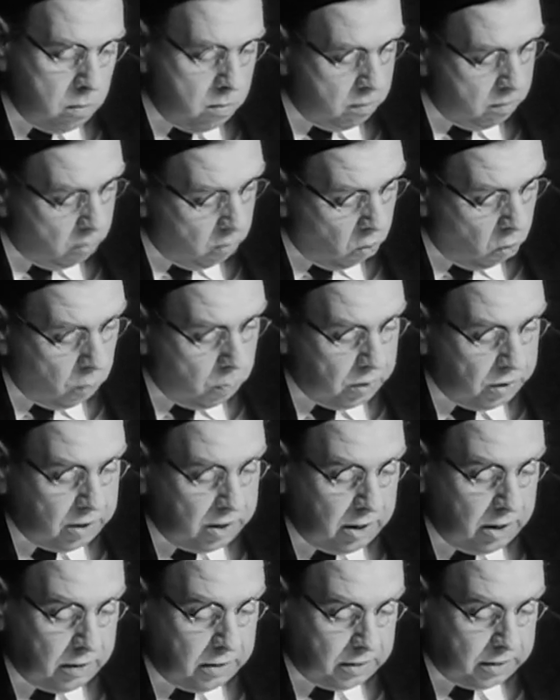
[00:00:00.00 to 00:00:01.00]

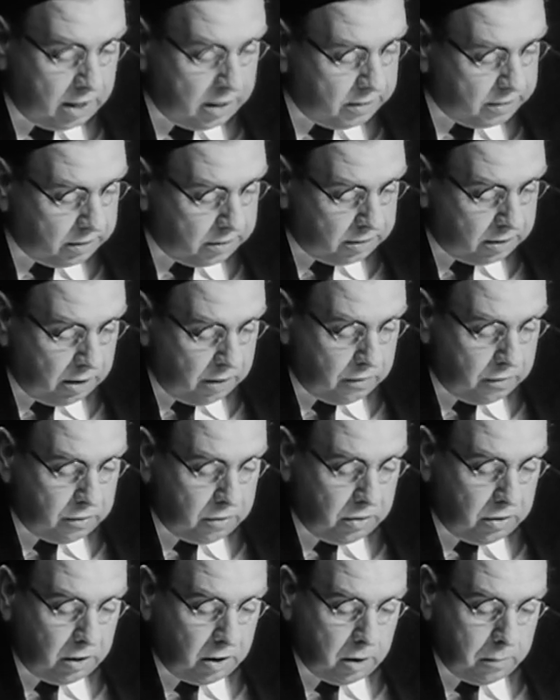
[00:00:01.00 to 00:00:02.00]
Morbidly sensitive
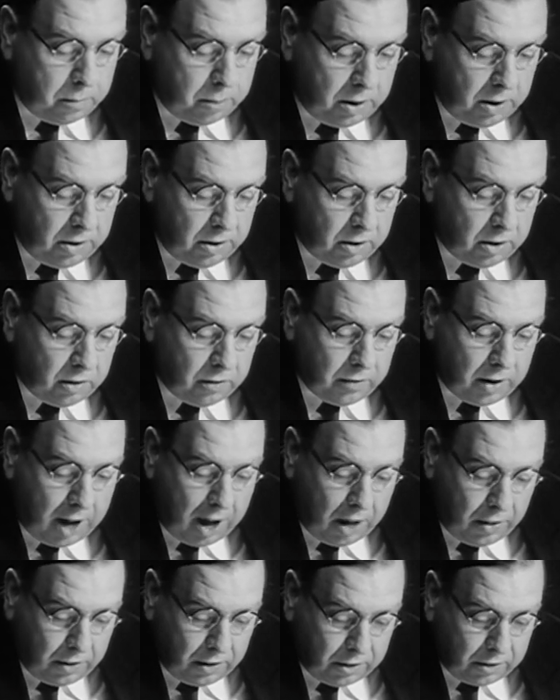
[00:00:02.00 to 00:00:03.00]
to the opinion of
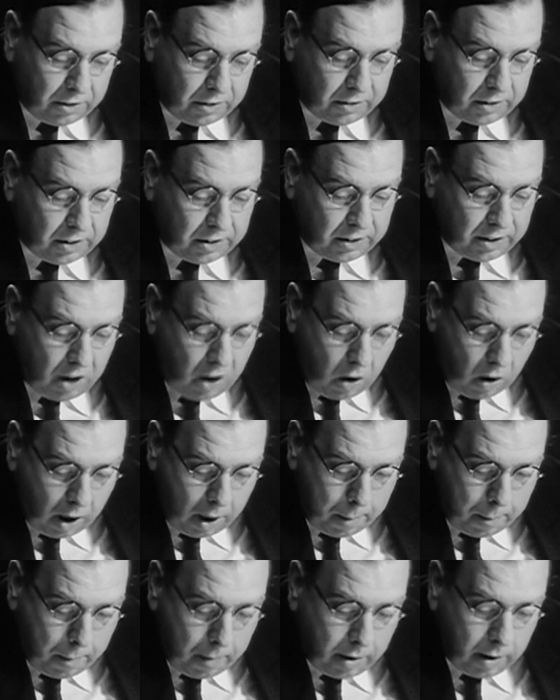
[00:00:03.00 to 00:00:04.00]
others at the
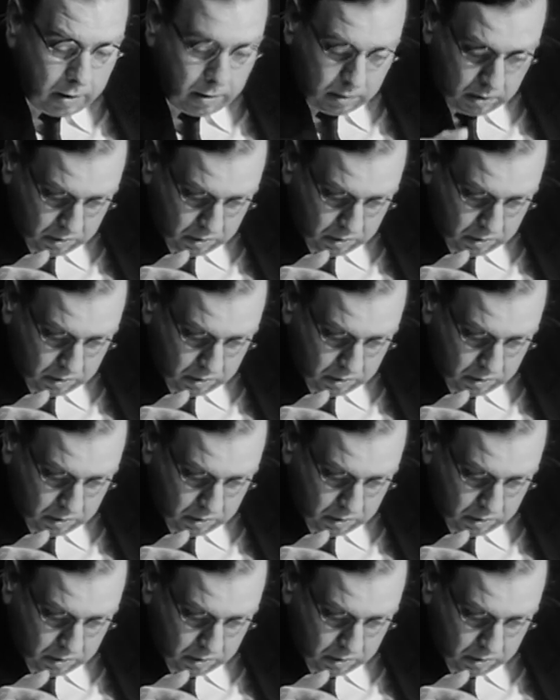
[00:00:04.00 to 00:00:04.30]
time, I